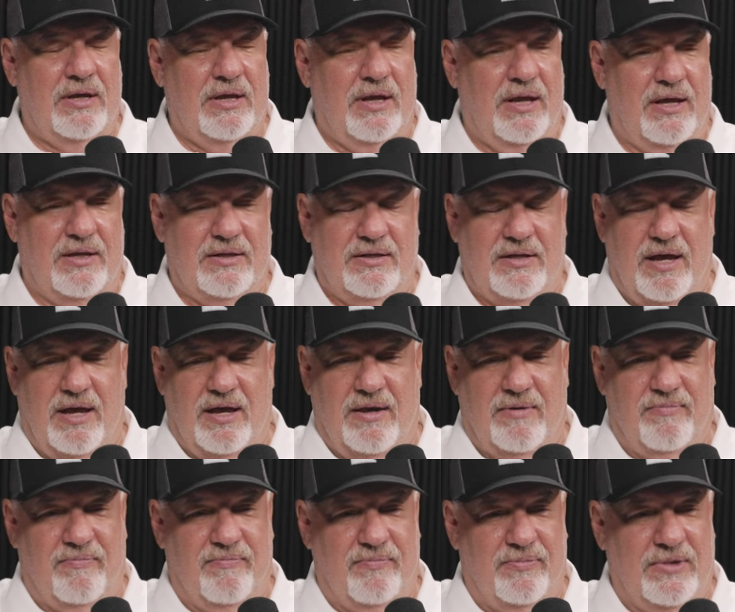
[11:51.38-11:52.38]
and
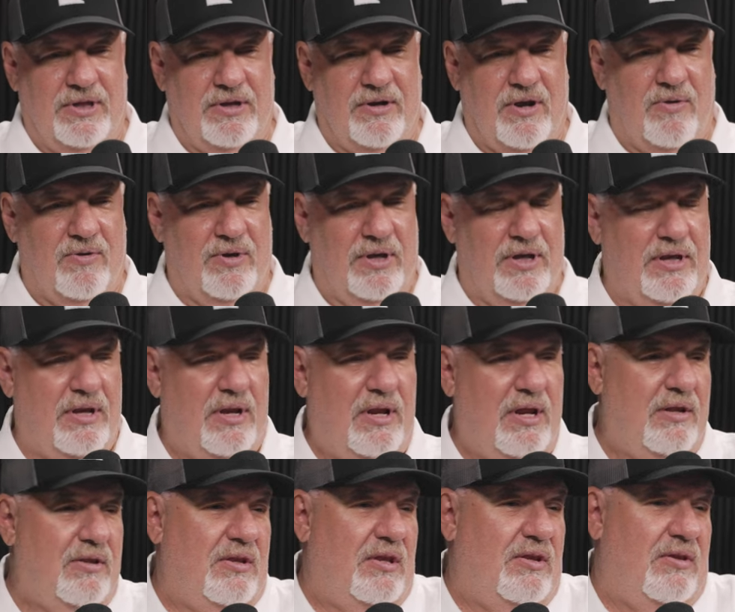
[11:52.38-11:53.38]
um, you know, and,
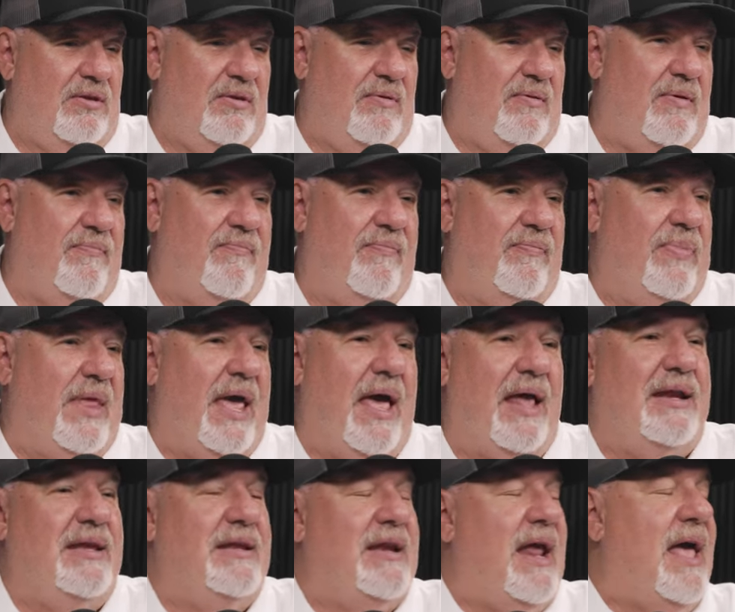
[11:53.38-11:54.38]
and he,
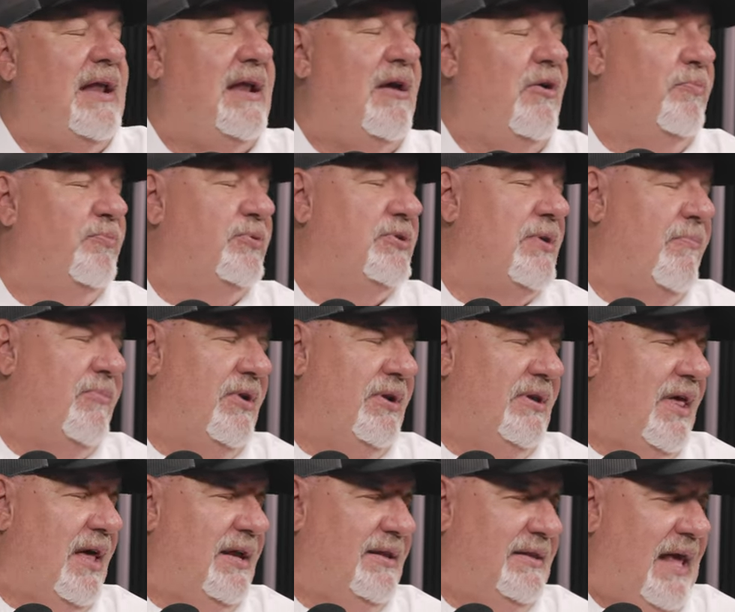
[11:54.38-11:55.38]
how do you not help
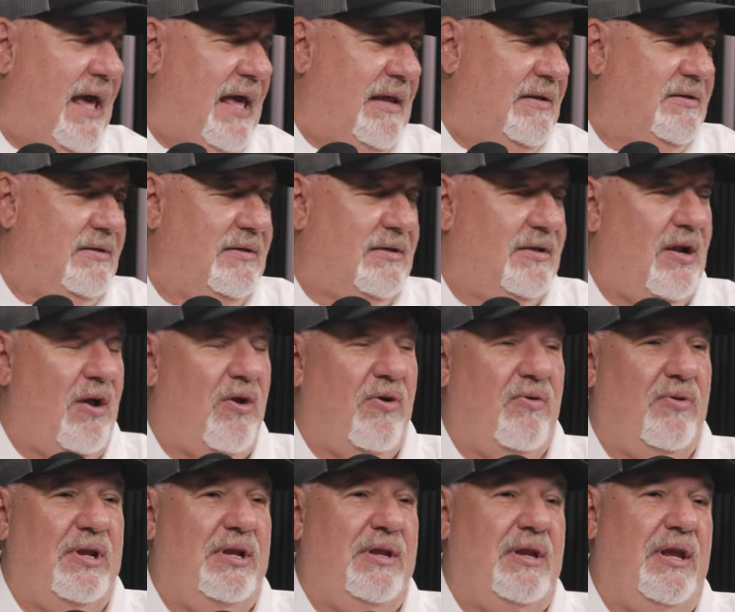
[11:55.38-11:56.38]
somebody like that? You
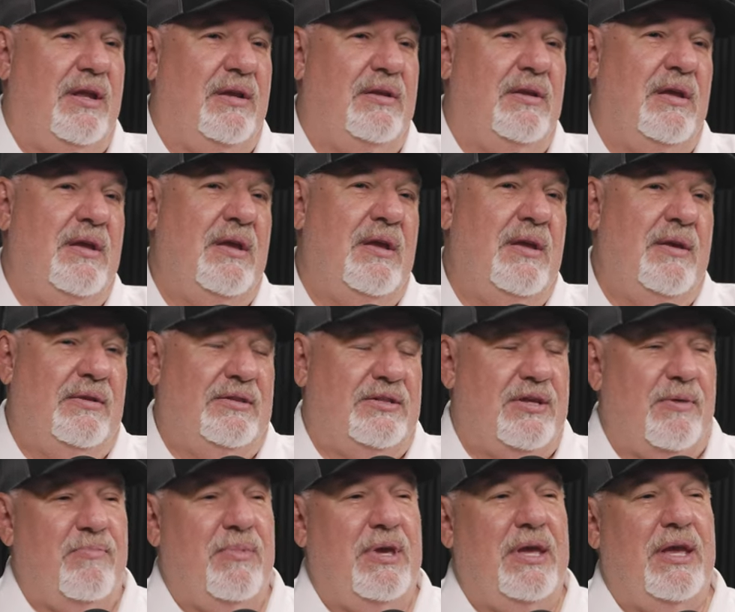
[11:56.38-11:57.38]
know, yeah. and and
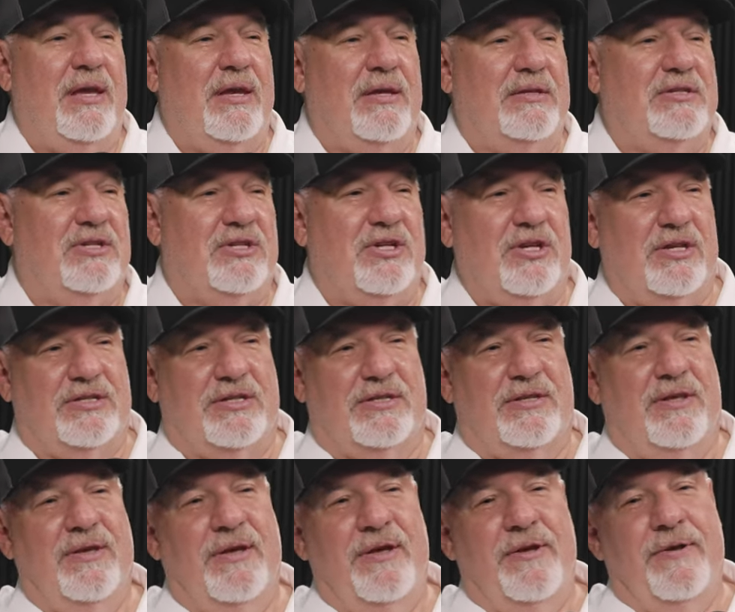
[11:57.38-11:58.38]
to me, it's
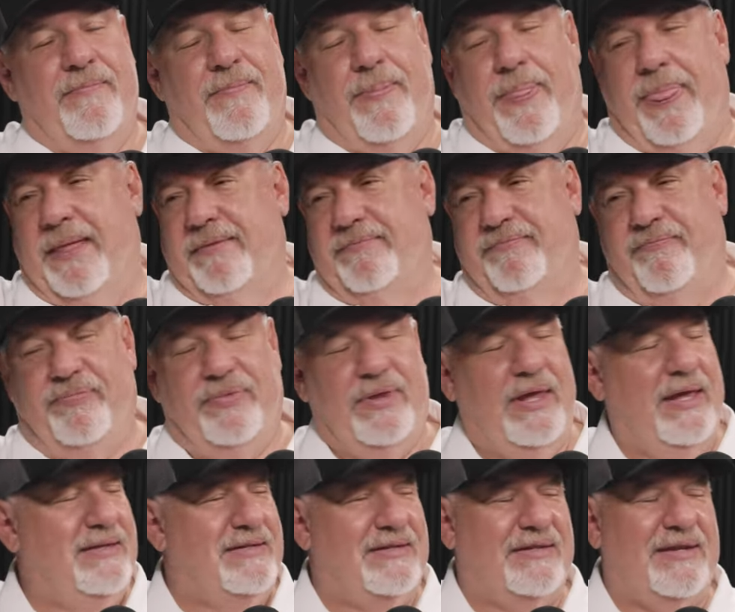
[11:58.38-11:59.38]
just
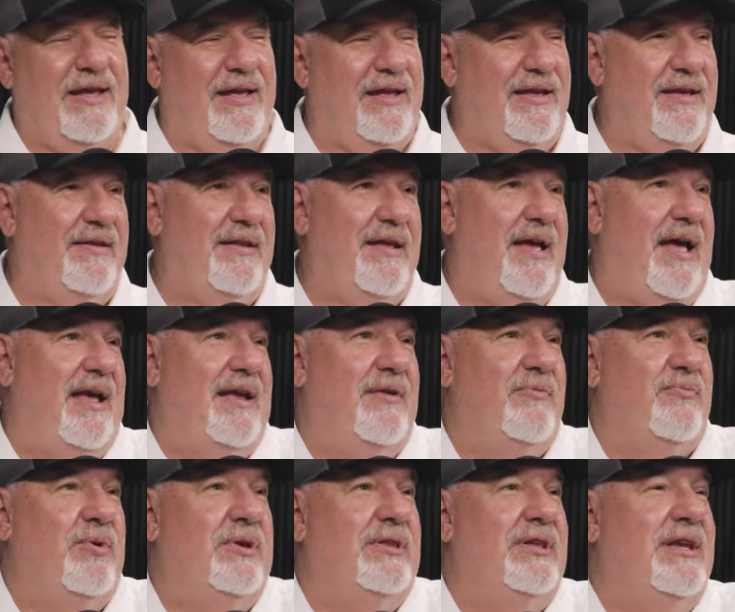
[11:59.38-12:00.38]
it's just,
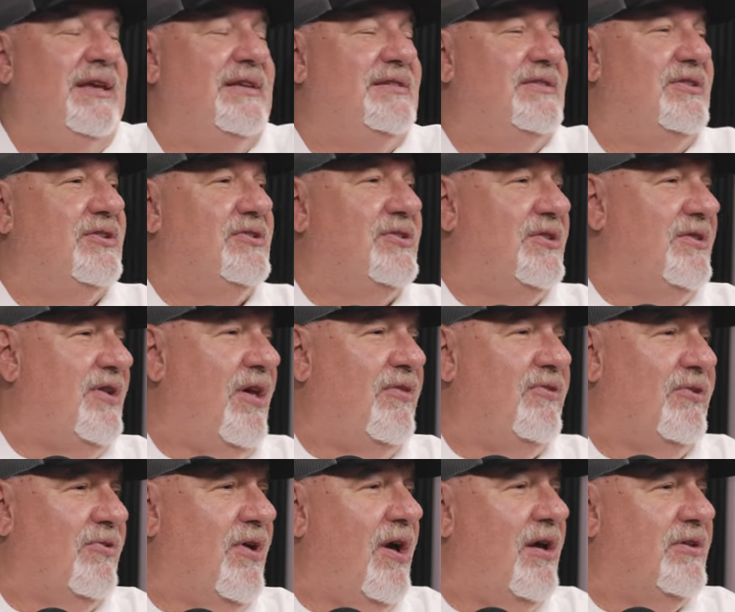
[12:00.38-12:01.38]
it really is just
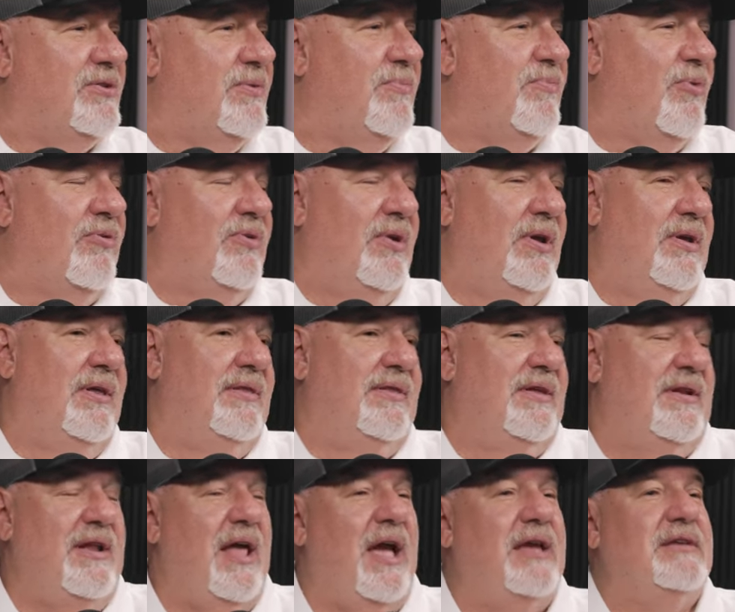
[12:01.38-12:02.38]
another customer.
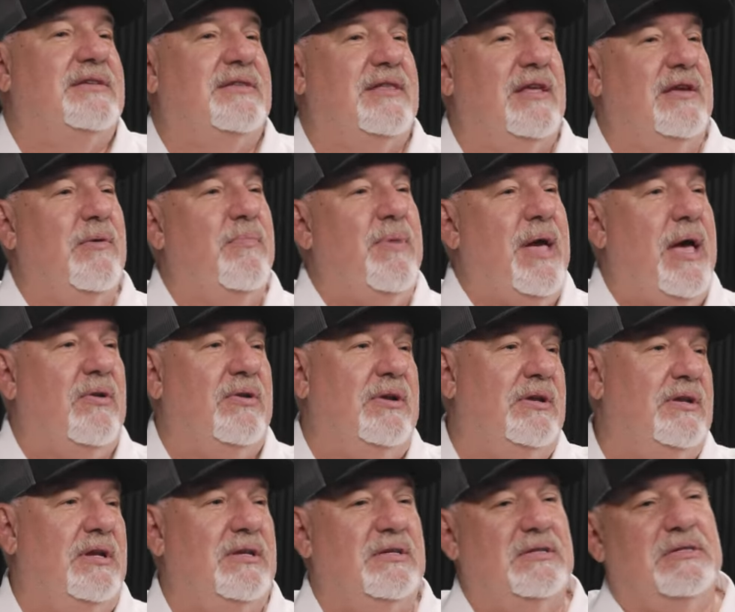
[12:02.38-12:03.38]
The nice thing about
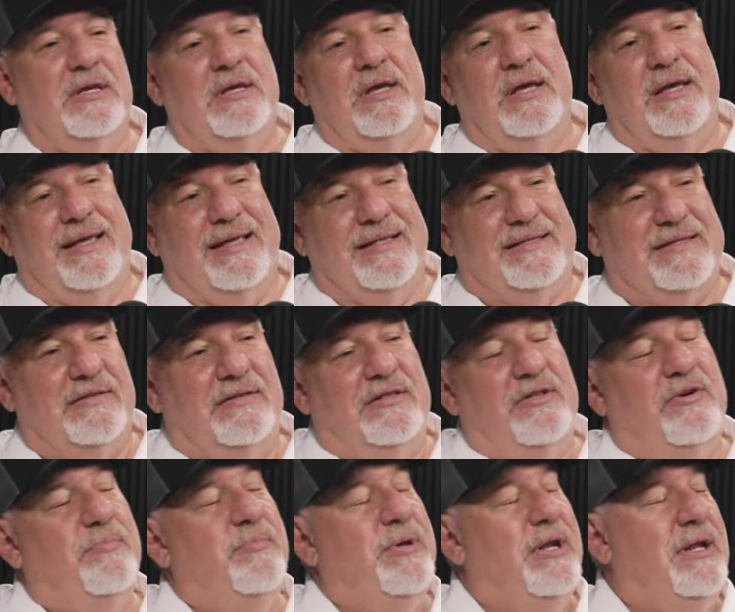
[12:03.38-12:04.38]
it is it's a
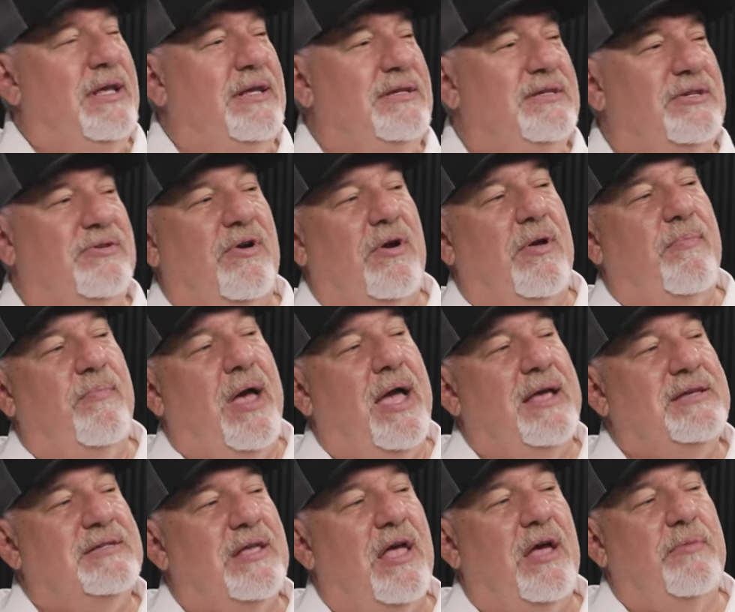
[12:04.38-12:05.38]
little bit easier on
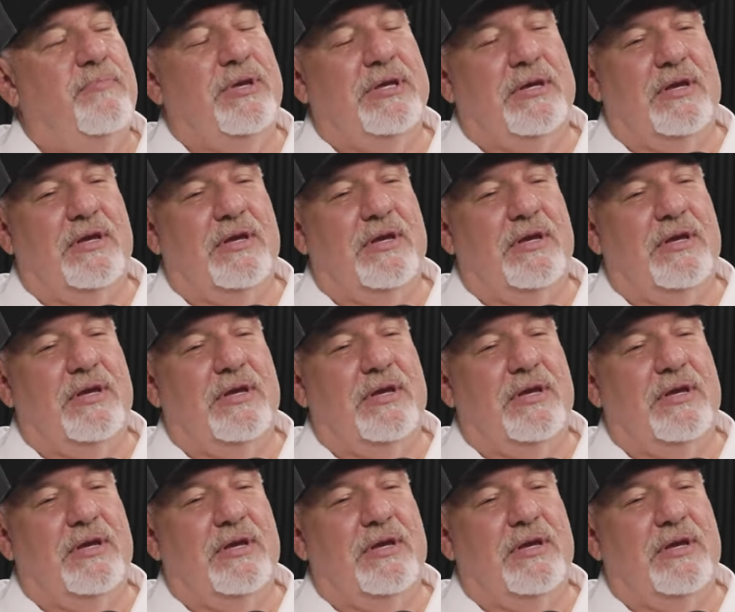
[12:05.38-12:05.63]
my side